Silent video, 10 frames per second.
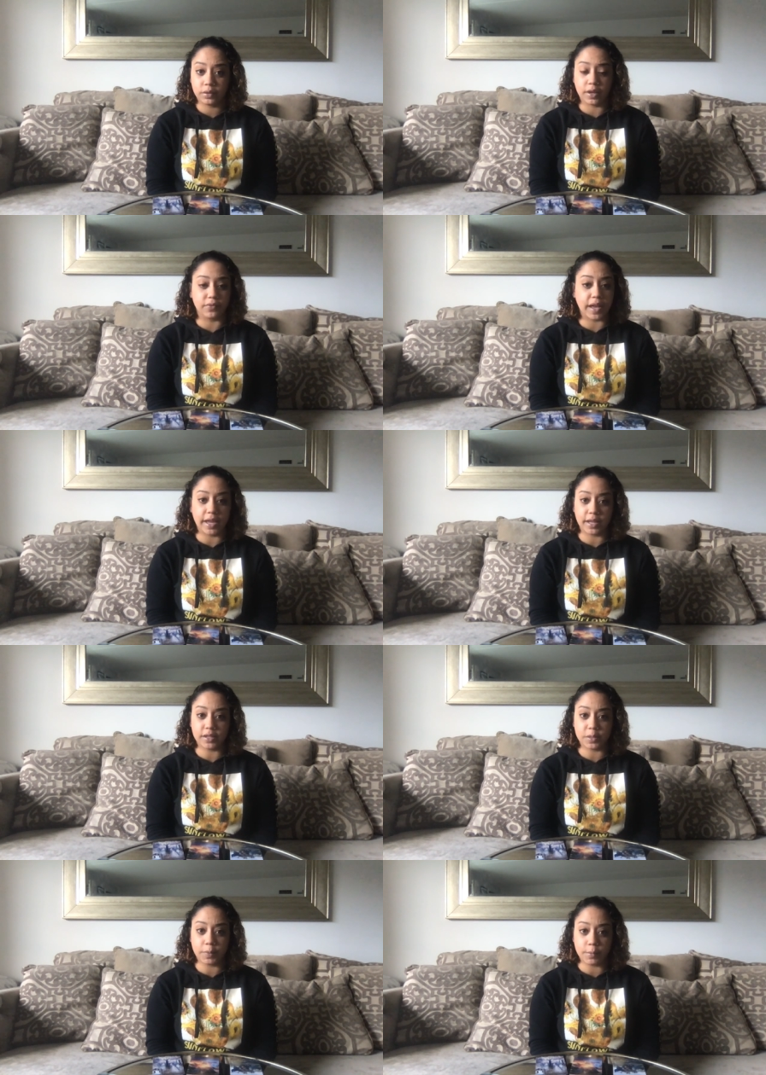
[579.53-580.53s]
If not, it could
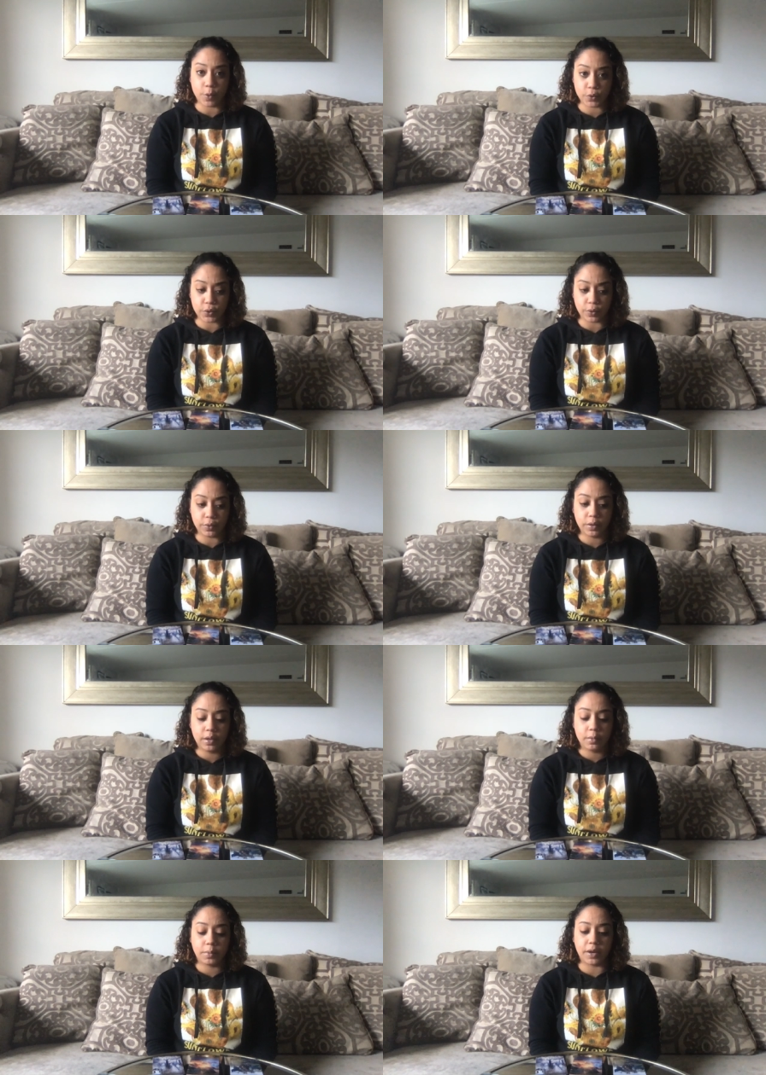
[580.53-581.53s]
just be emotional.
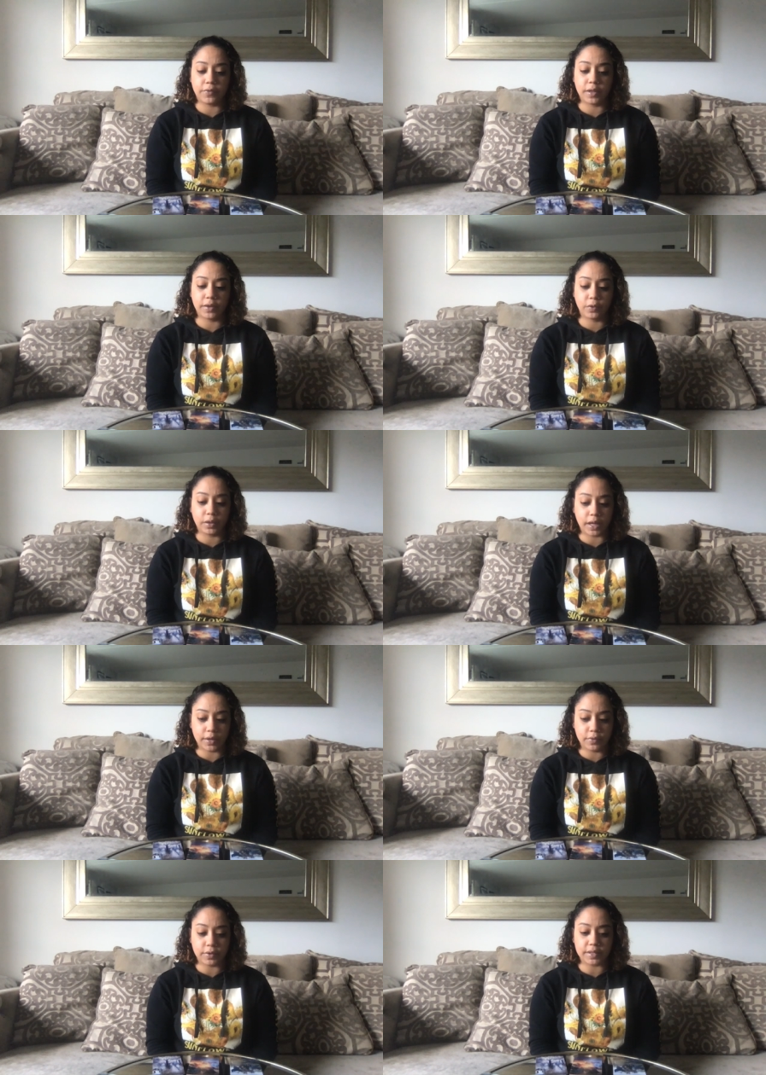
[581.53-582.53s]
But I feel like for a lot
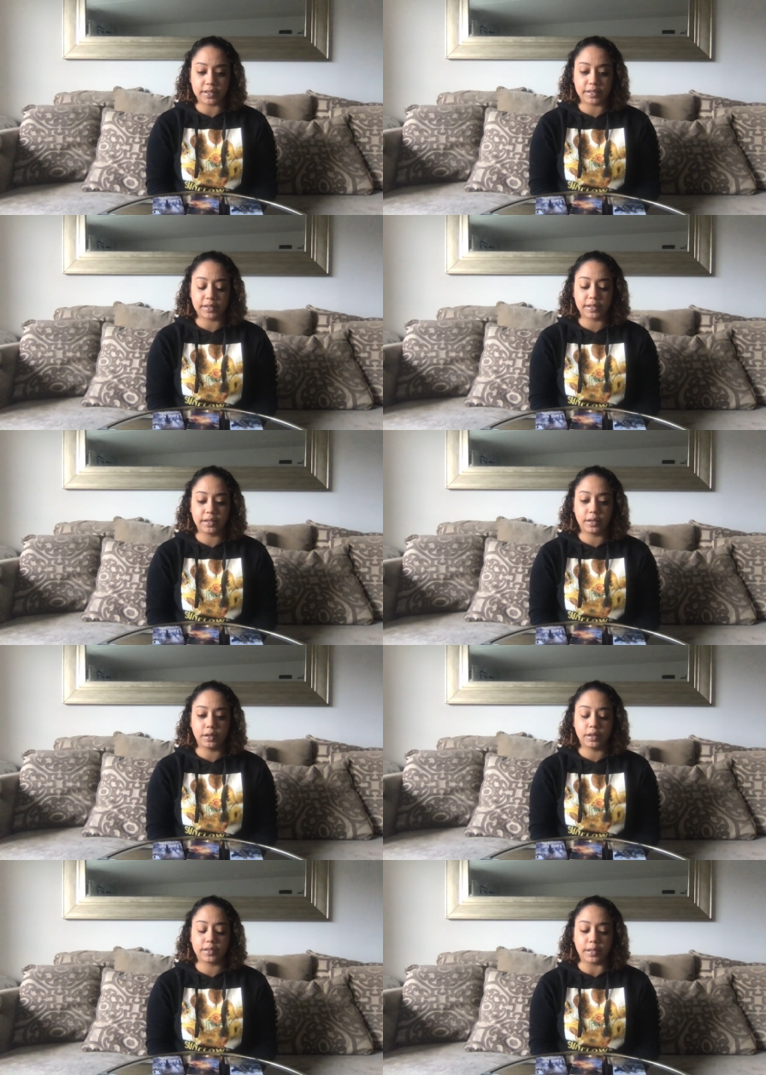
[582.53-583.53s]
of you, this is
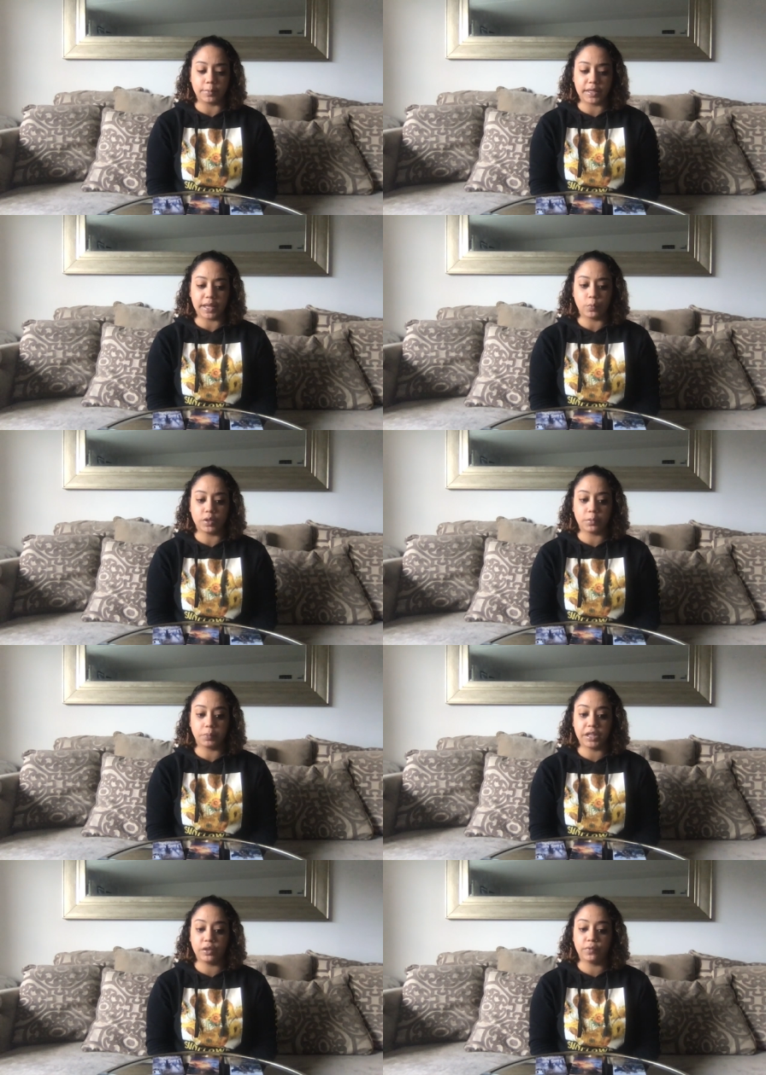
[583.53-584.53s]
something that would
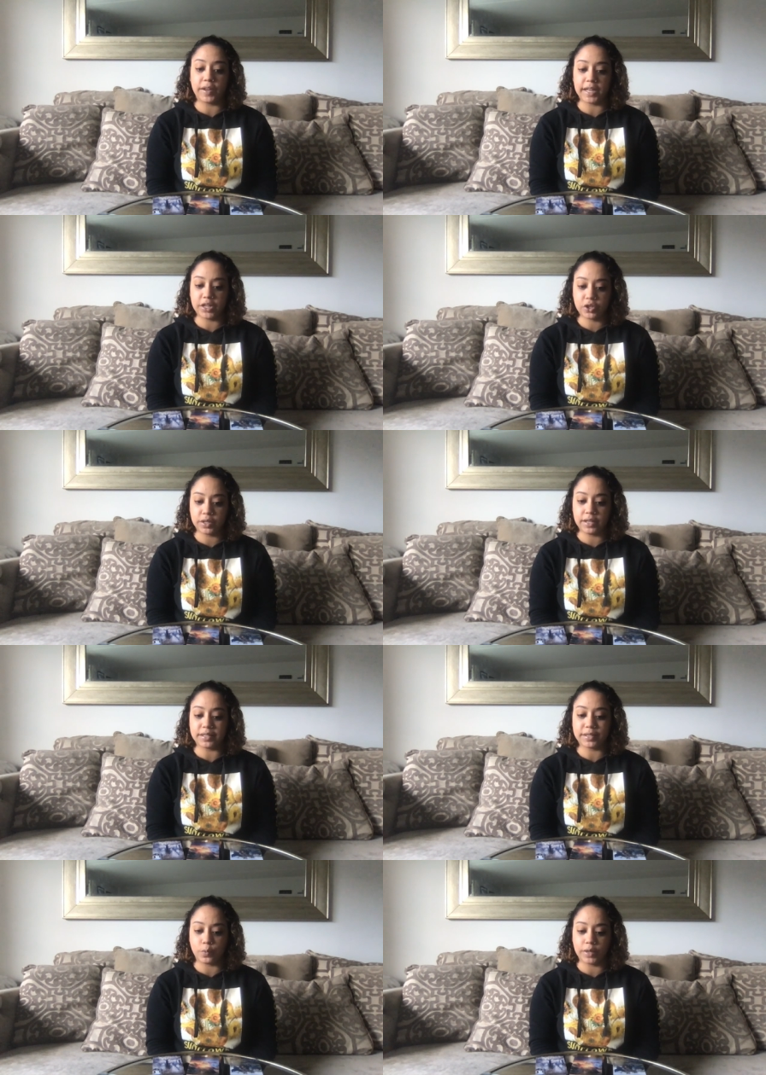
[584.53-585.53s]
deplete you financially, and
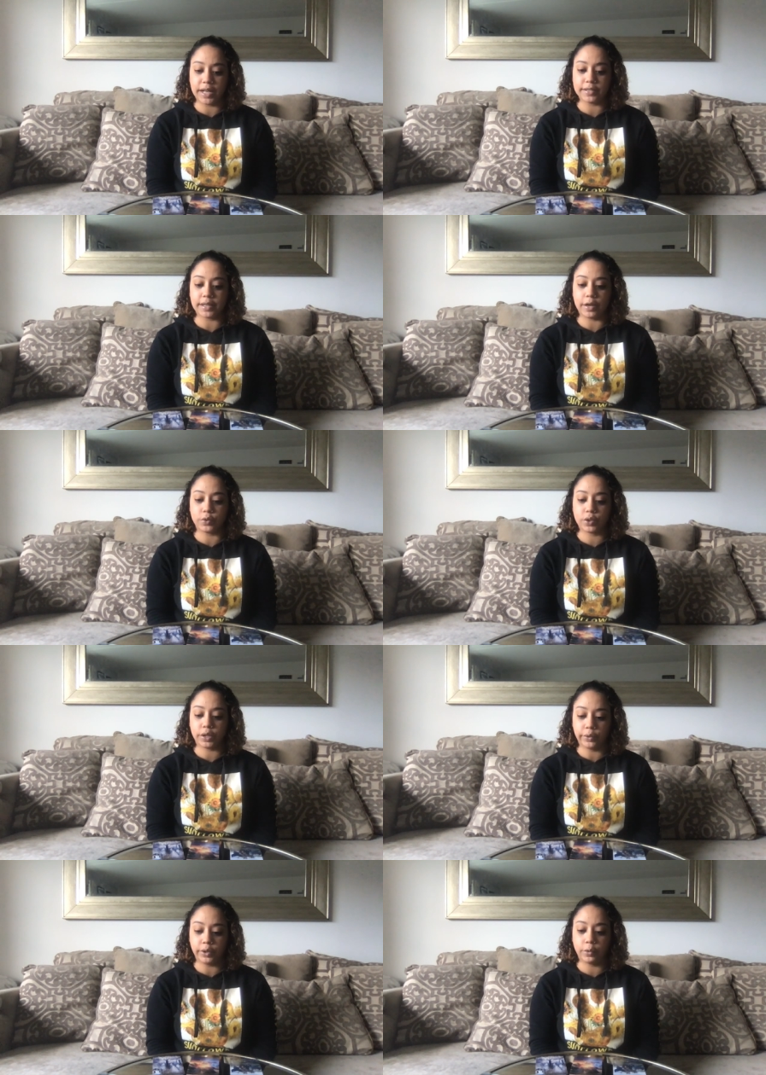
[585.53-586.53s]
someone has
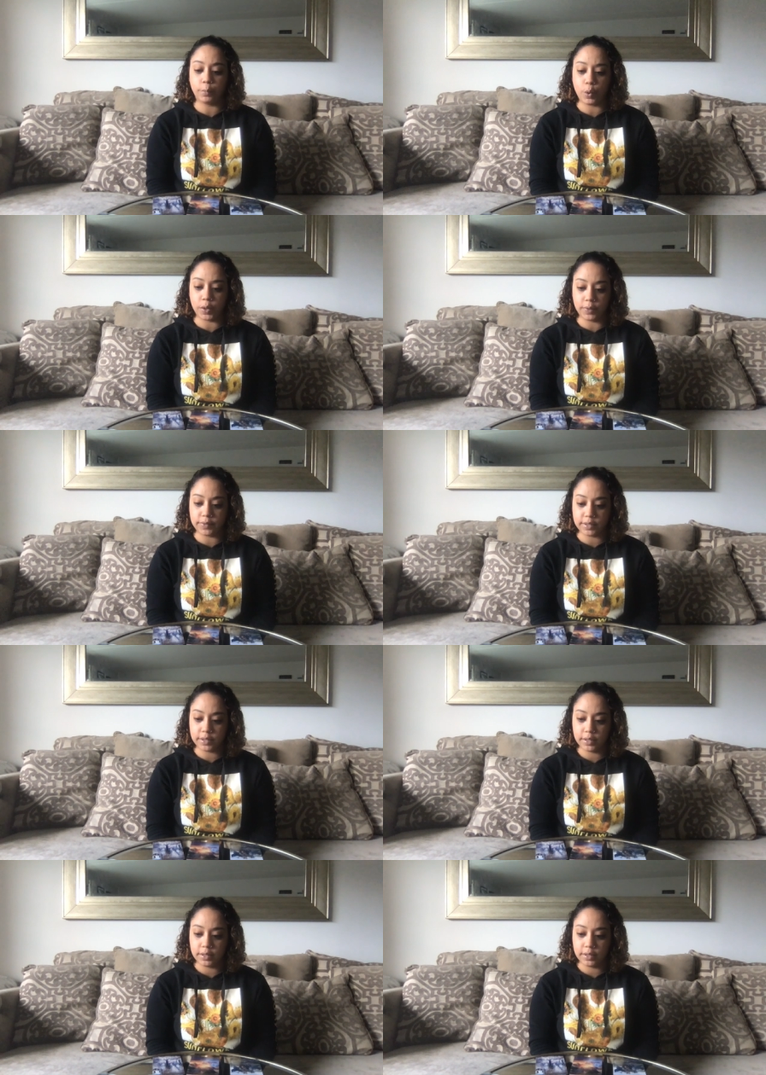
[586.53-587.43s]
ulterior motives,